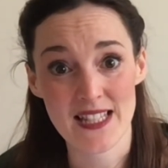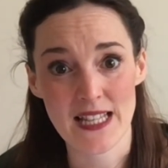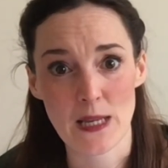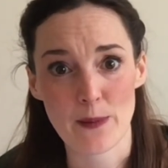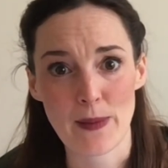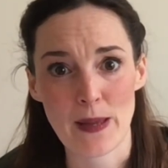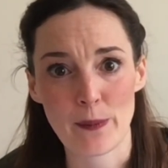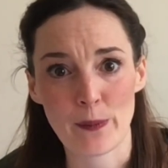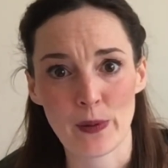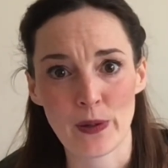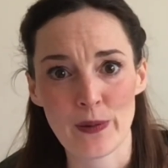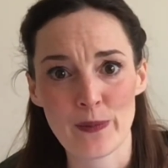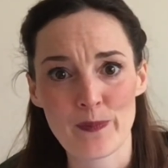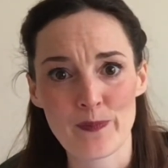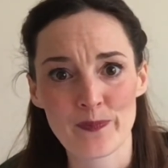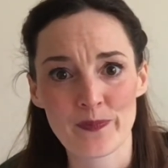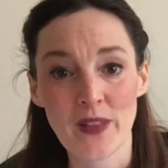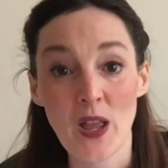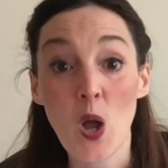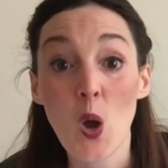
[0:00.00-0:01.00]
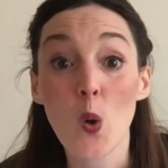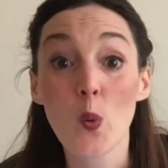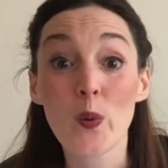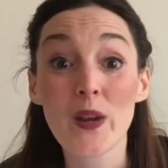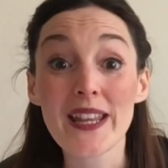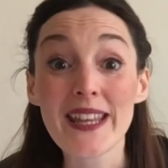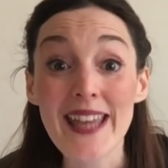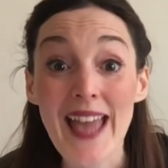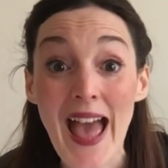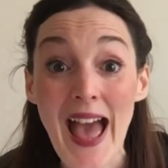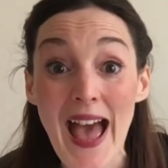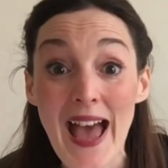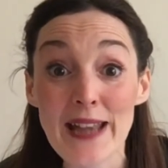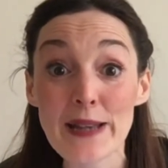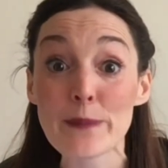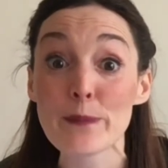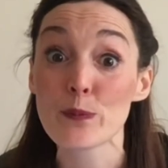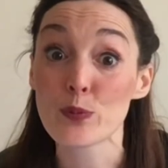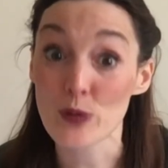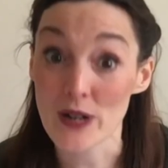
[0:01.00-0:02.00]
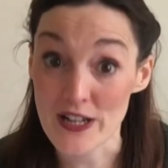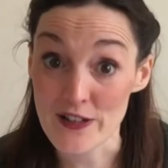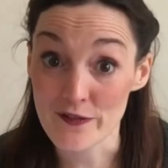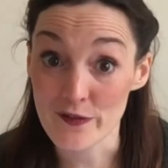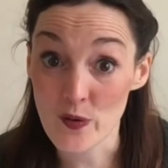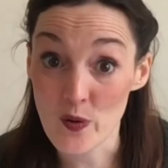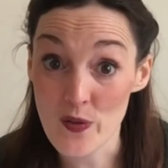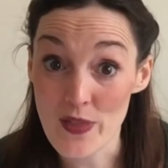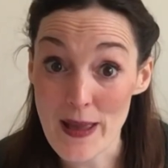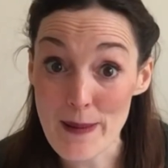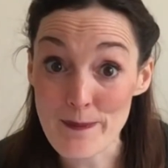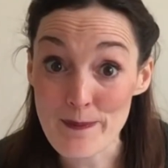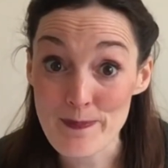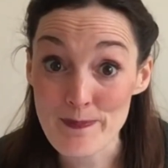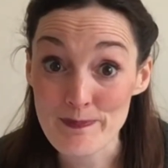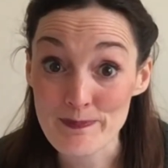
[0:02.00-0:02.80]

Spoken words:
sick people, we can pray for them.